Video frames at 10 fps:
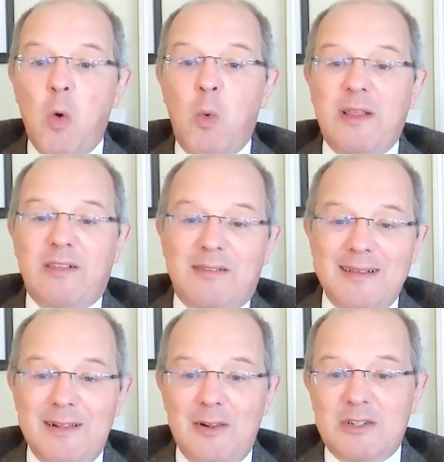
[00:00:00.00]
We
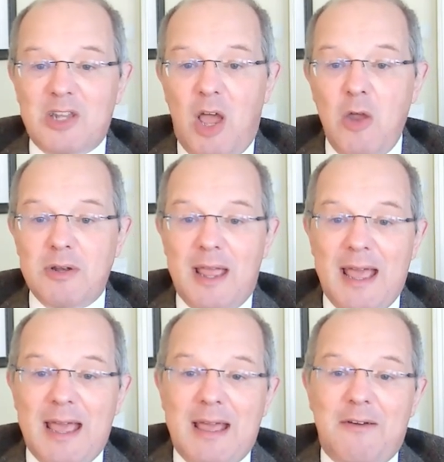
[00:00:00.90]
still don't
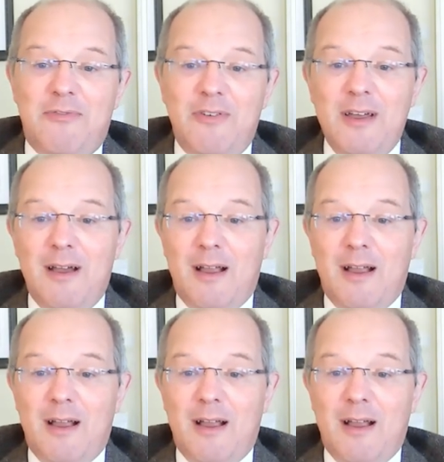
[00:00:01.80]
have